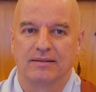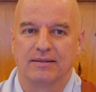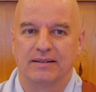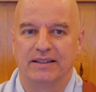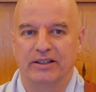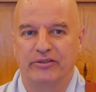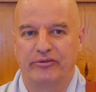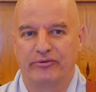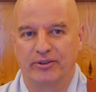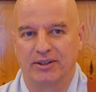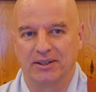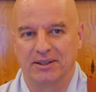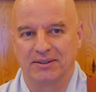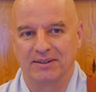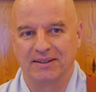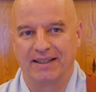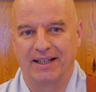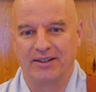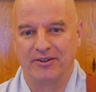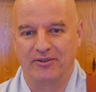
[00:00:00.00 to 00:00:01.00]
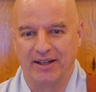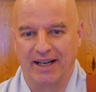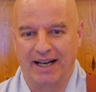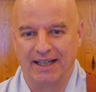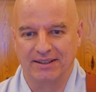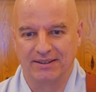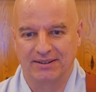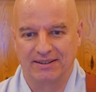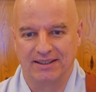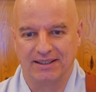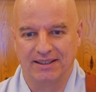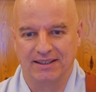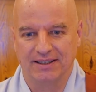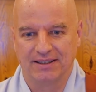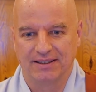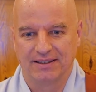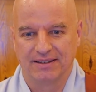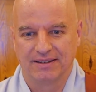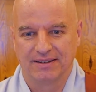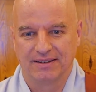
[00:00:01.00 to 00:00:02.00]
different than reality,
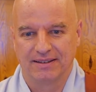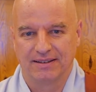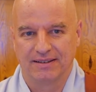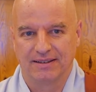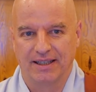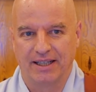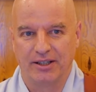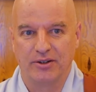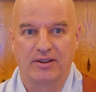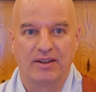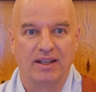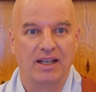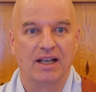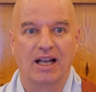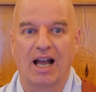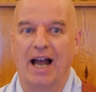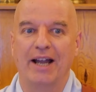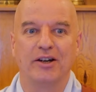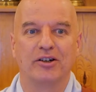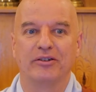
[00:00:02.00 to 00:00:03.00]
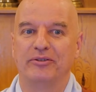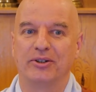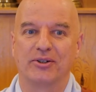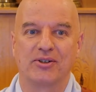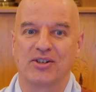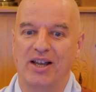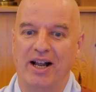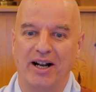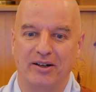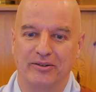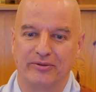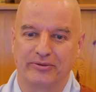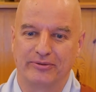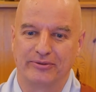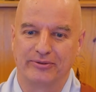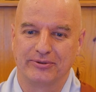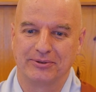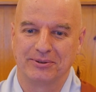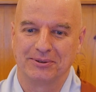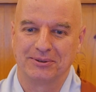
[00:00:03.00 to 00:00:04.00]
and you think higher of
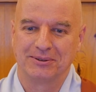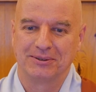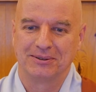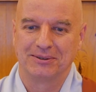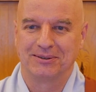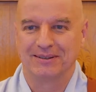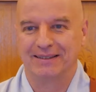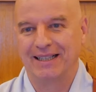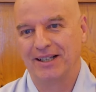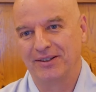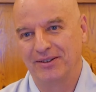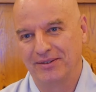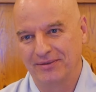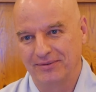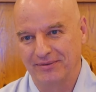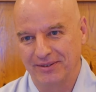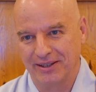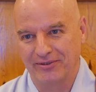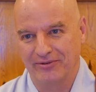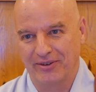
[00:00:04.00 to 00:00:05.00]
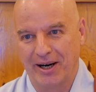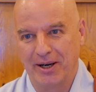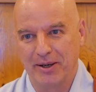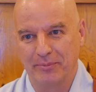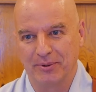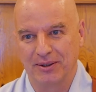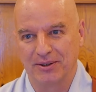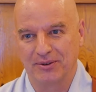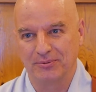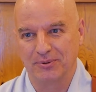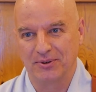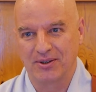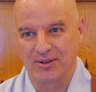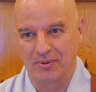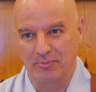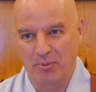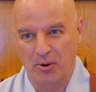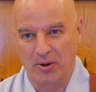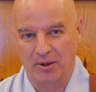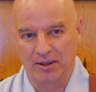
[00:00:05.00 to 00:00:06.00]
yourself than the environment would
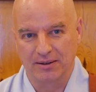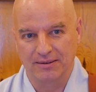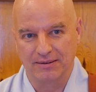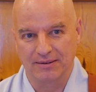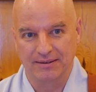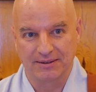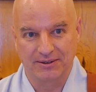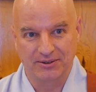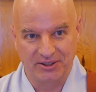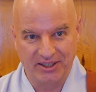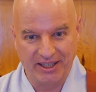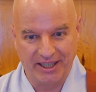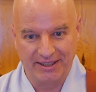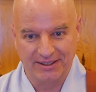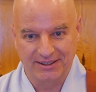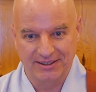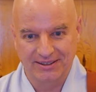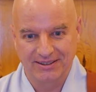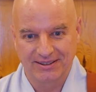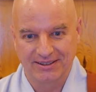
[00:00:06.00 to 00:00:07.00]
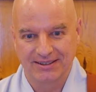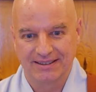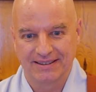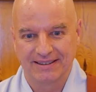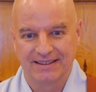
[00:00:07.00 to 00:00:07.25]
support or suggest.